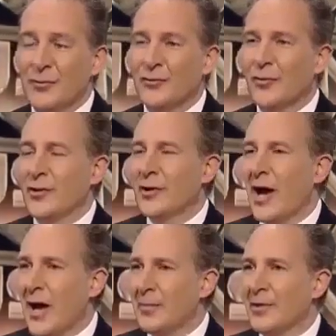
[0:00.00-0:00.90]
I mean, first of all, the
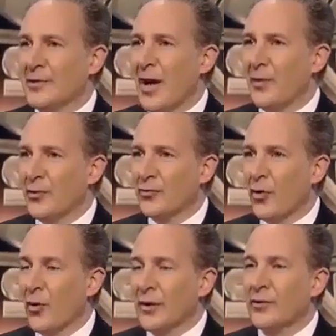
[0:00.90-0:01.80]
economy is not what's
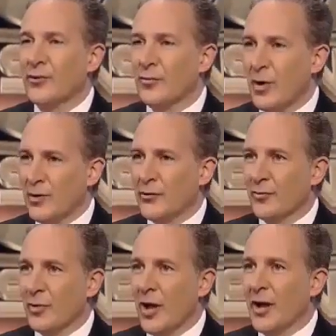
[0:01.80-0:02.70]
growing. It's the money
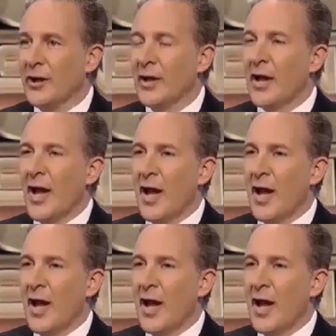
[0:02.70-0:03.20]
supply.